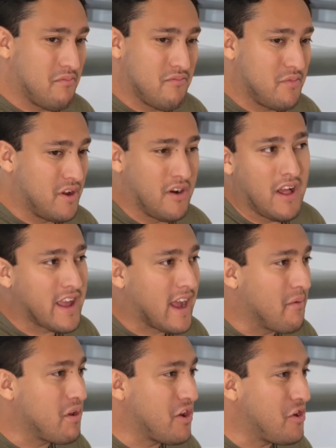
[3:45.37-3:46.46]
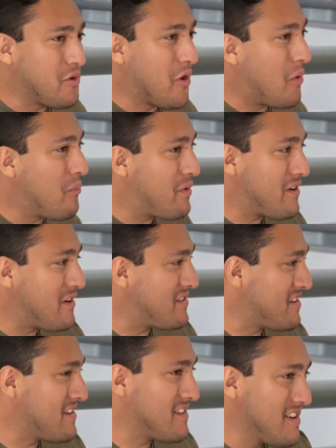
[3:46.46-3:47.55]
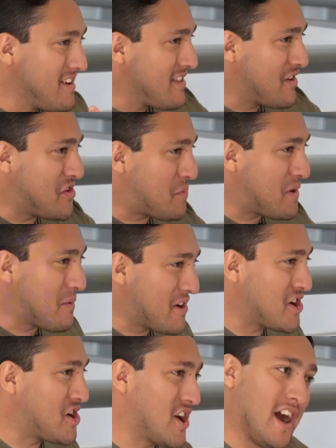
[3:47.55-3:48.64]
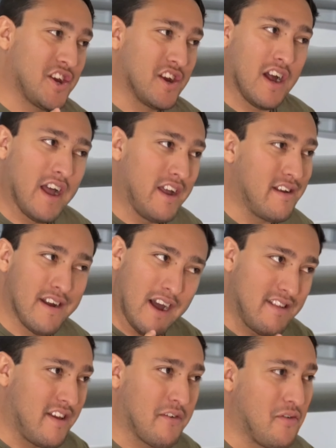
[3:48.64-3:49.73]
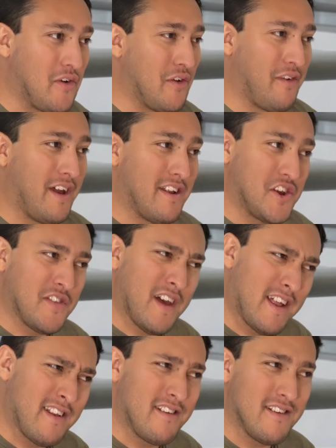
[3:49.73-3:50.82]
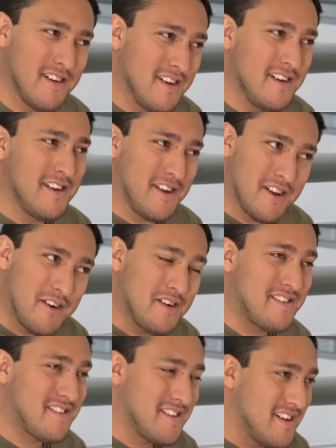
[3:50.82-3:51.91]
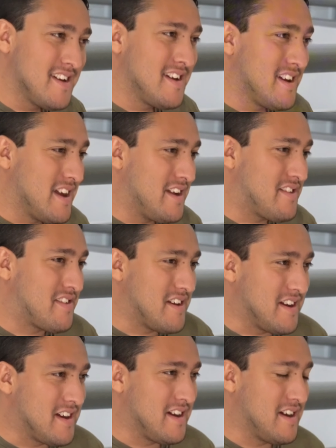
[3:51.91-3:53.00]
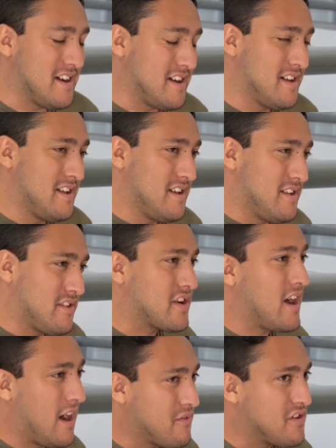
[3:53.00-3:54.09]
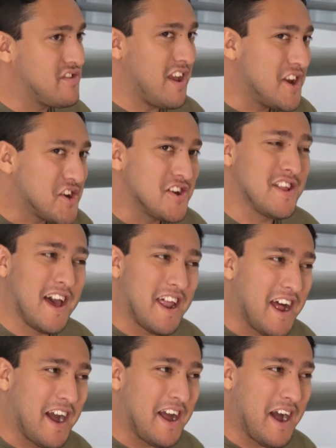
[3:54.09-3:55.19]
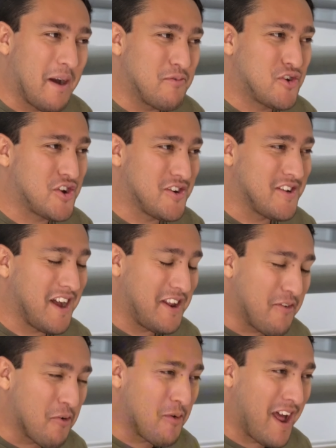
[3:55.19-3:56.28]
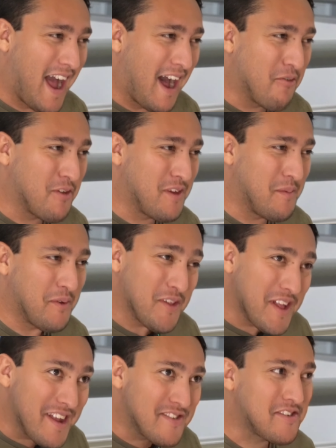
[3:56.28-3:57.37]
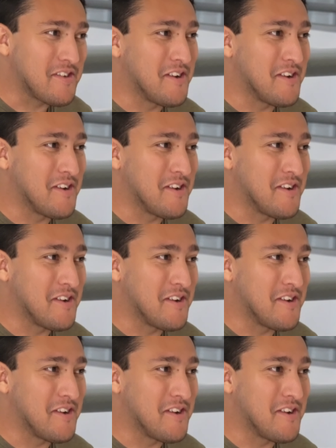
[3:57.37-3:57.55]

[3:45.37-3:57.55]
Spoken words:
Like I'm in a new home build and they always put a bunch of trash. I take full advantage of that, and it's a conversation that I'm sure I never want to have with a police or